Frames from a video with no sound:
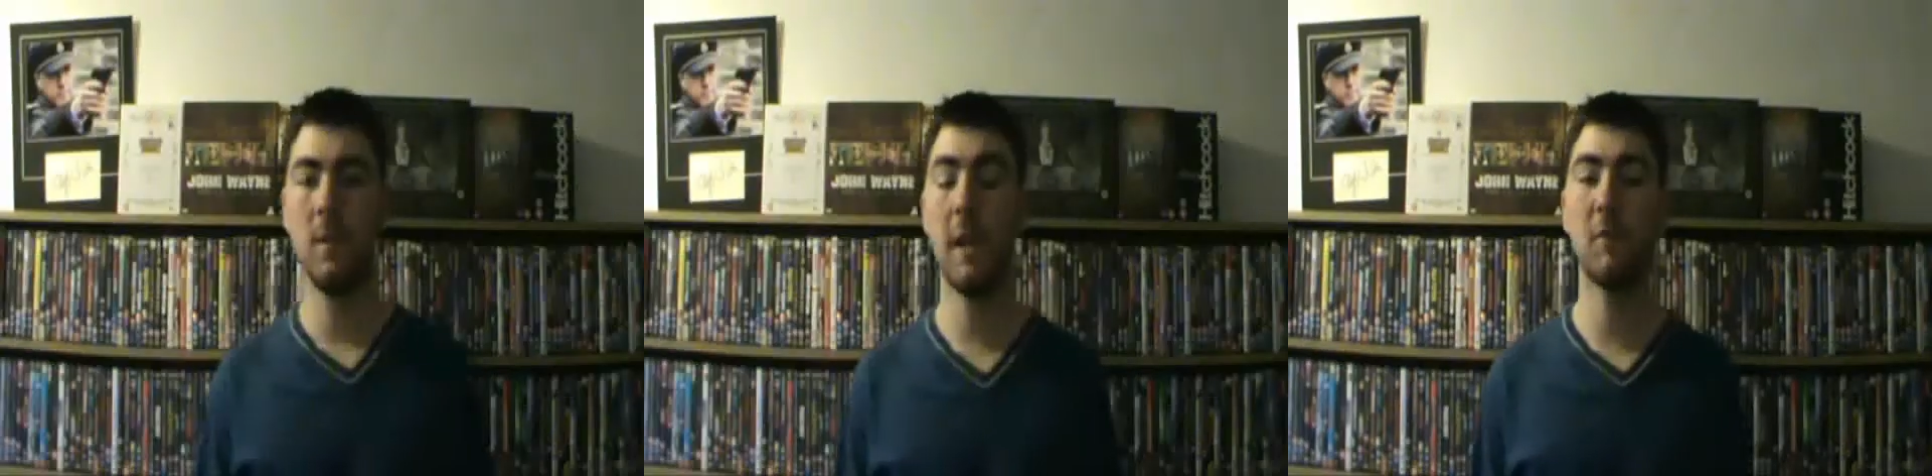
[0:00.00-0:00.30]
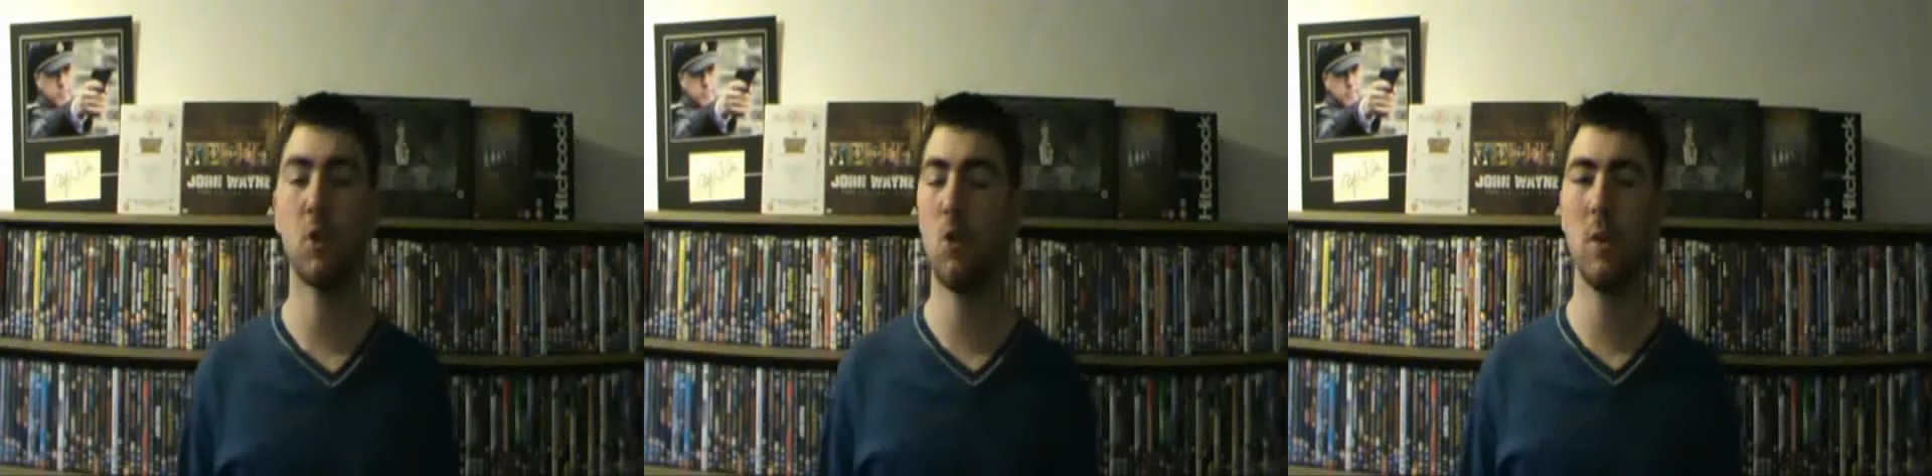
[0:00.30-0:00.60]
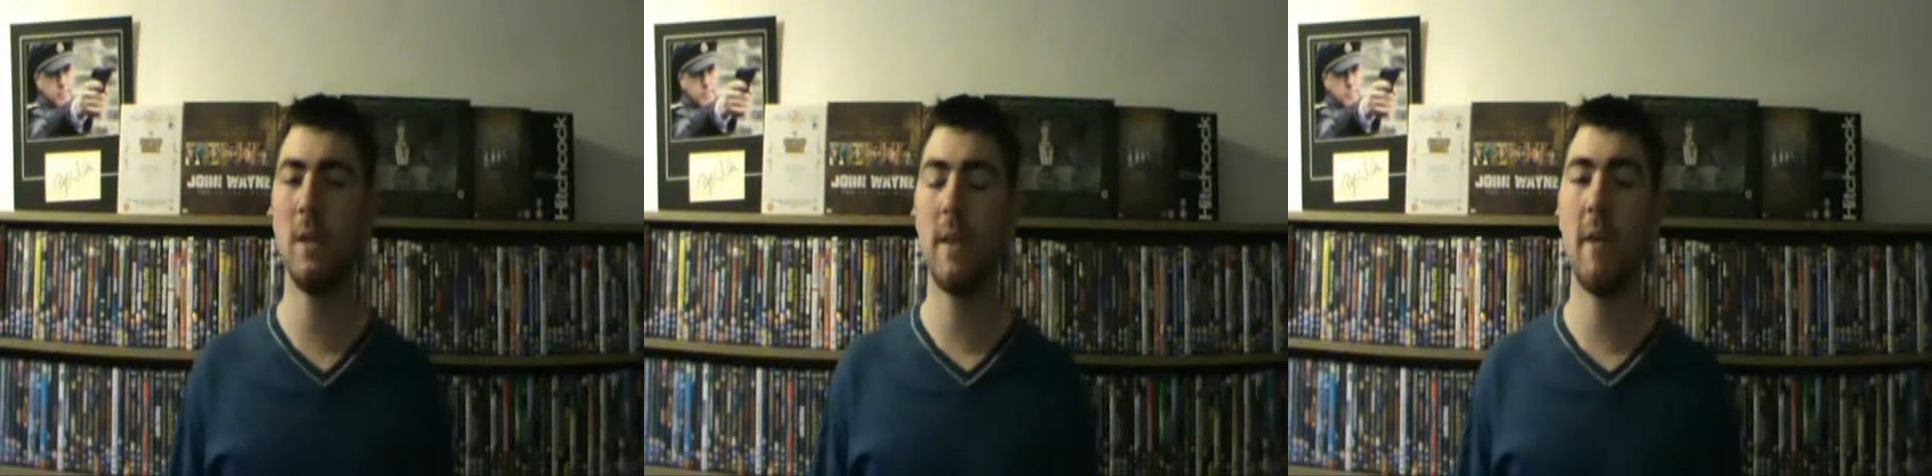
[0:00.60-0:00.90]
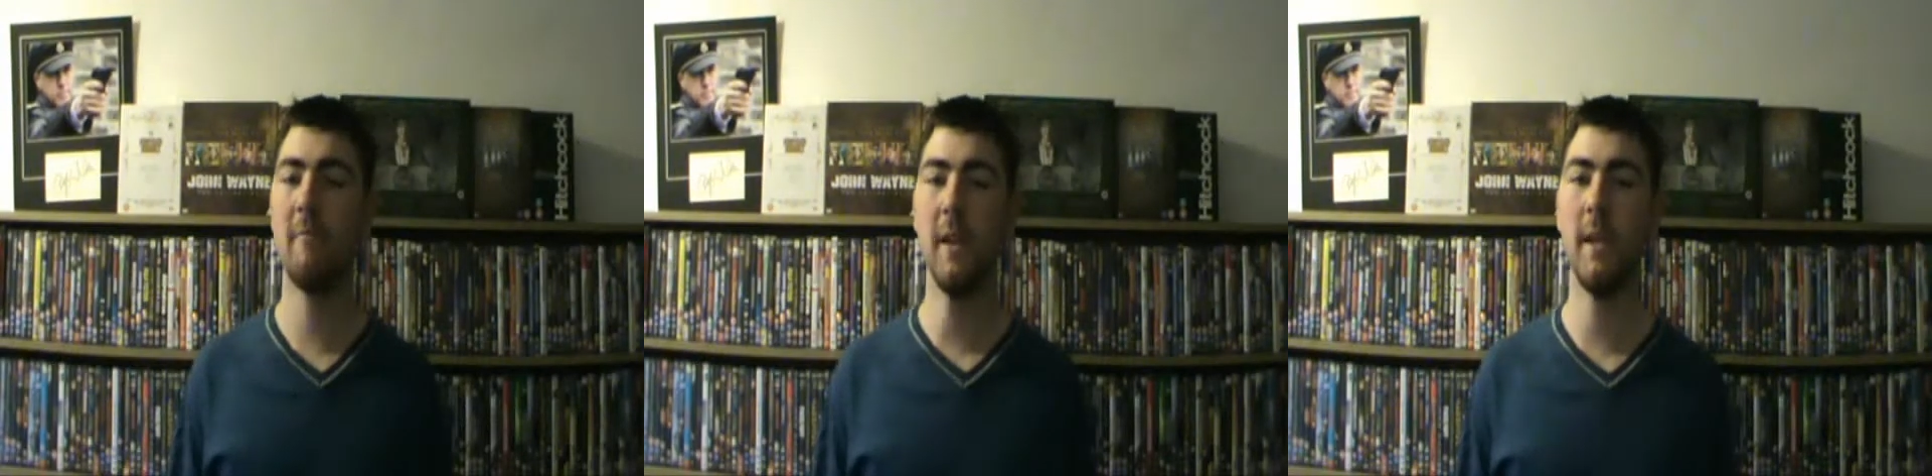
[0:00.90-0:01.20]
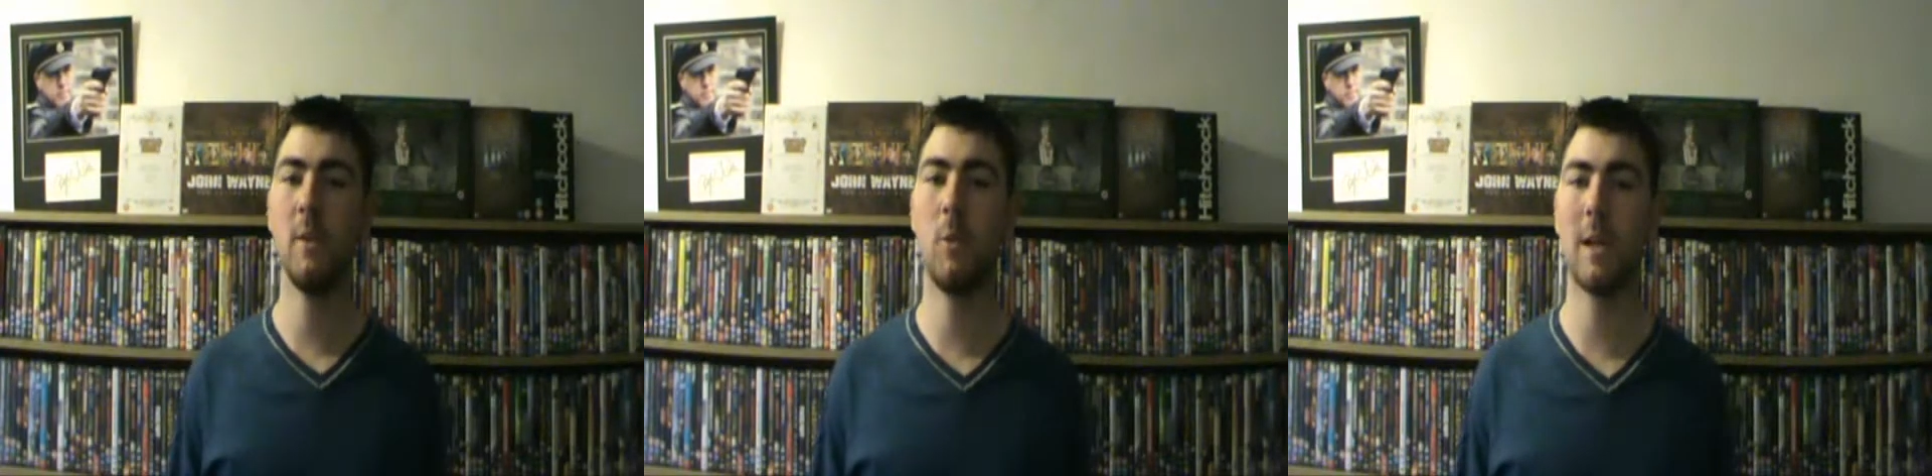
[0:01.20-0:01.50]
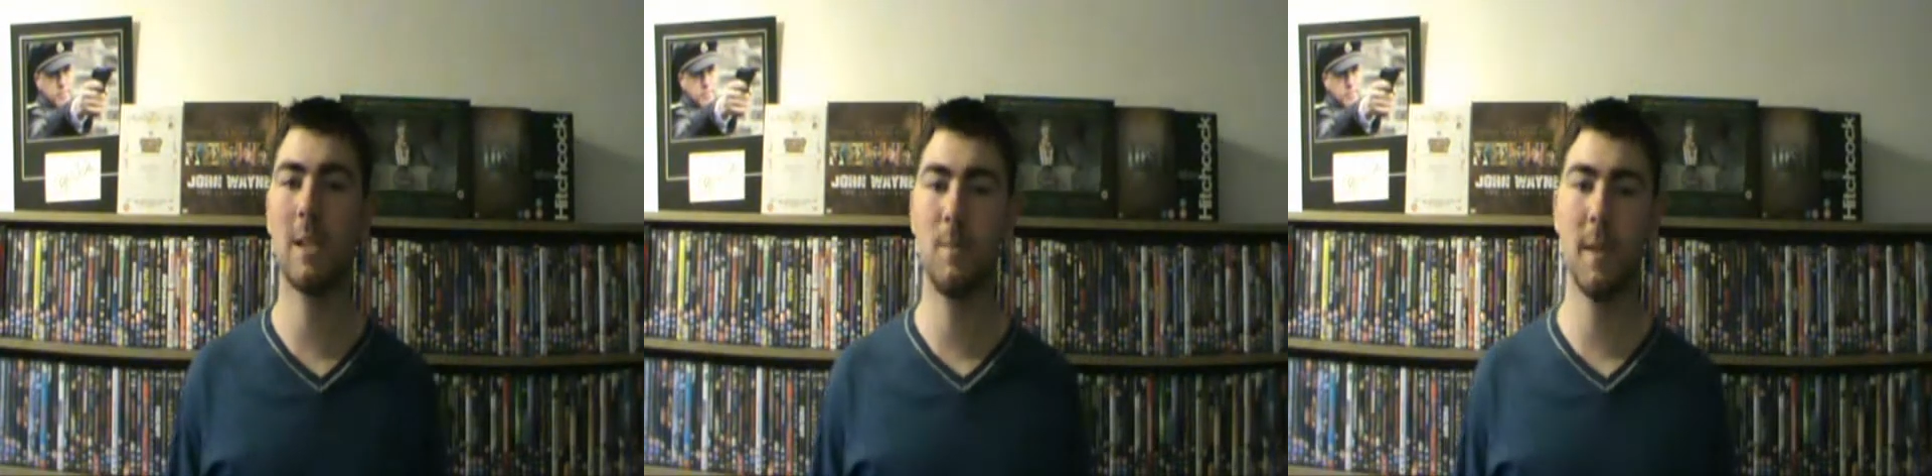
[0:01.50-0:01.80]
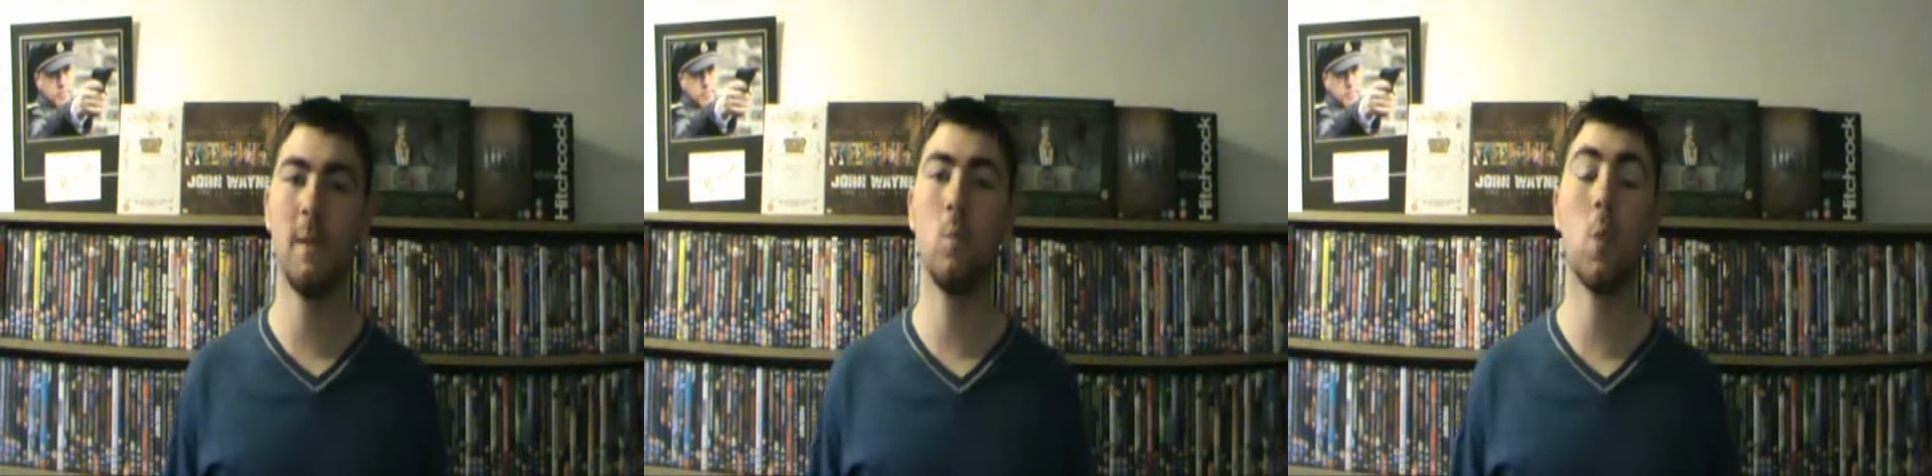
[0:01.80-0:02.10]
Jeff's only there really to
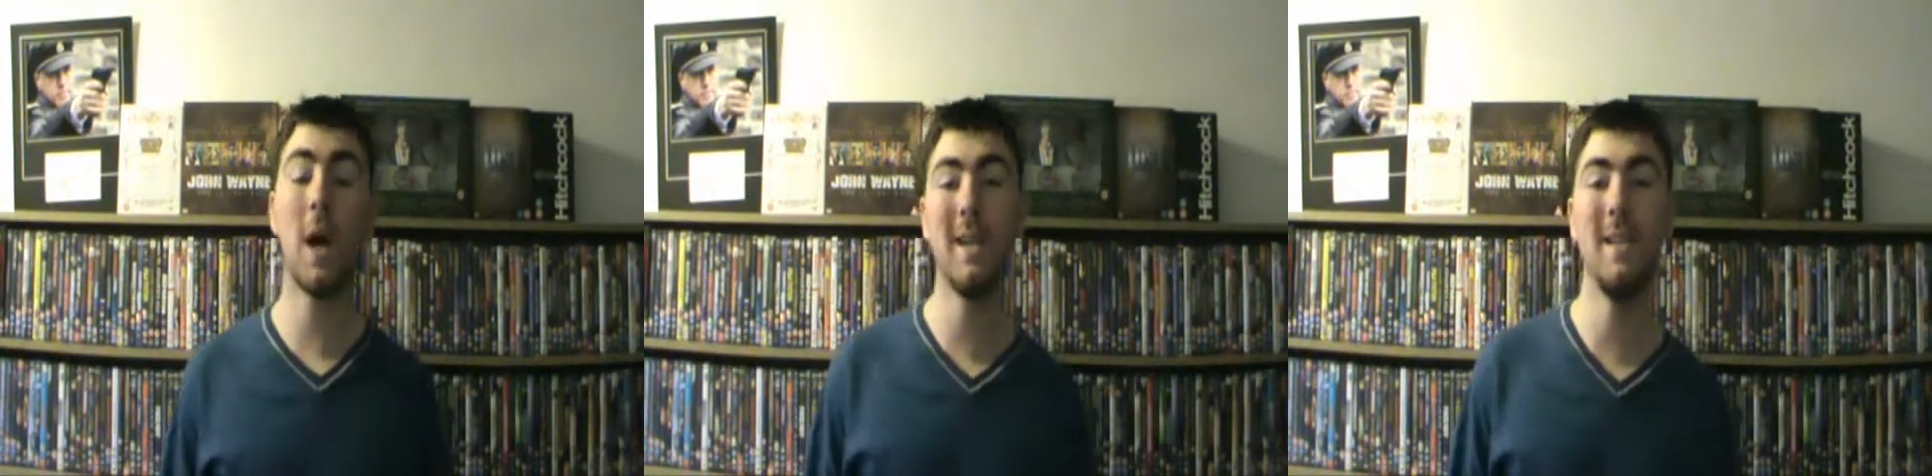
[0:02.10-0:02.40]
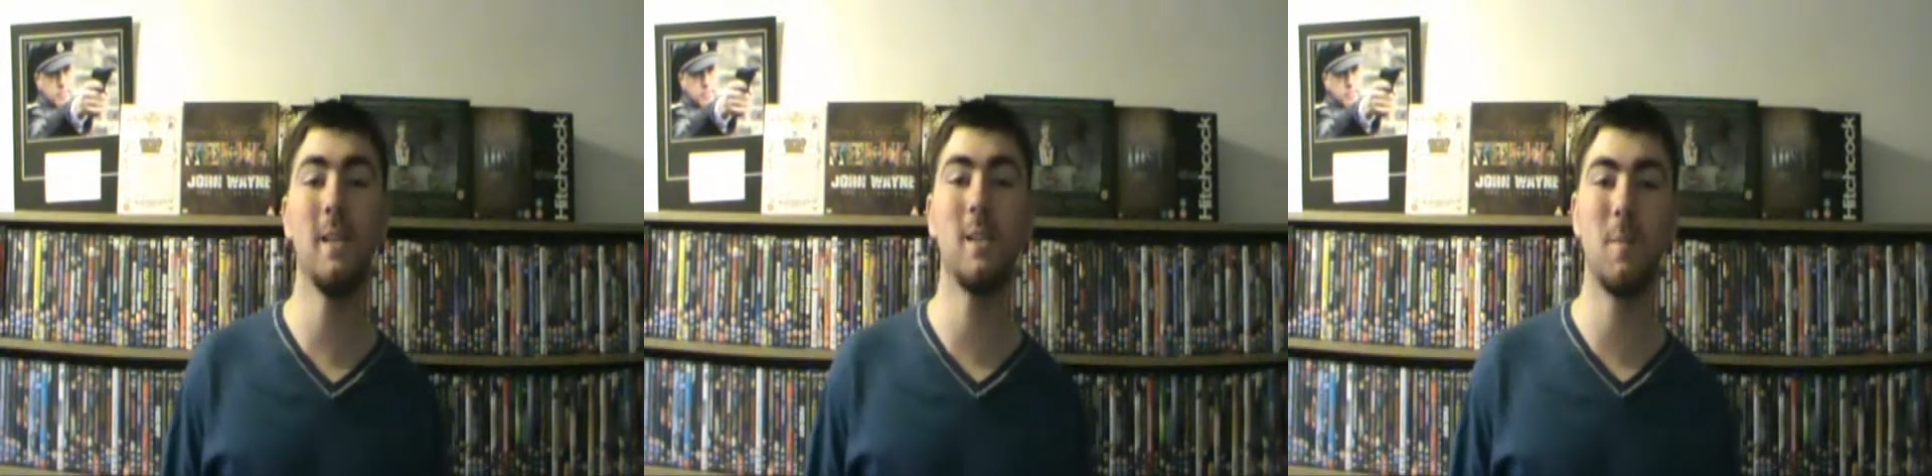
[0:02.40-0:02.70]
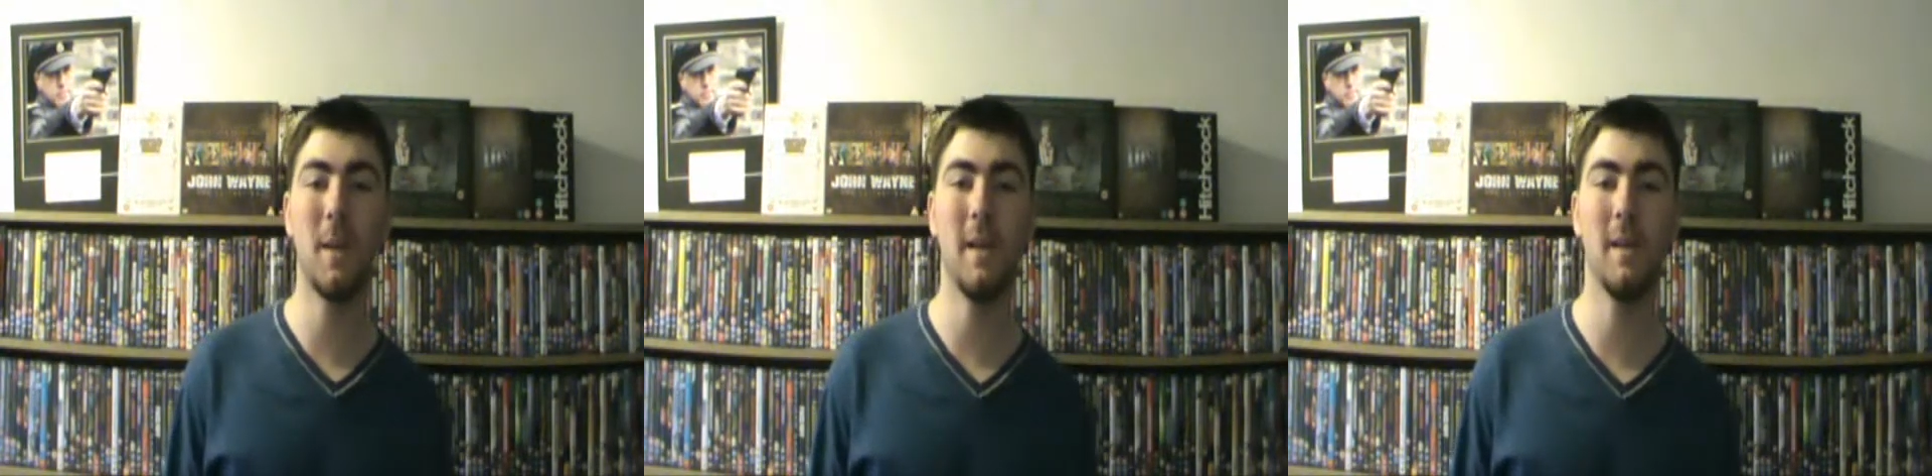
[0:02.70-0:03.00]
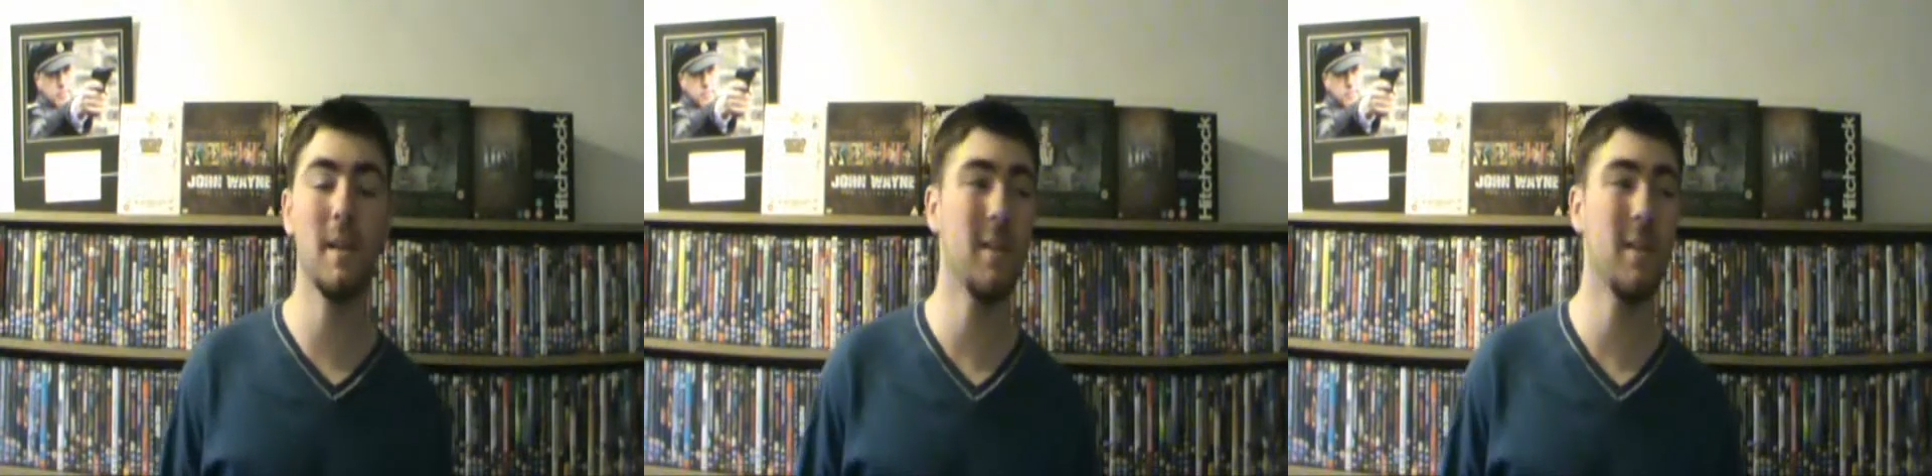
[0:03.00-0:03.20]
explain why he disappeared,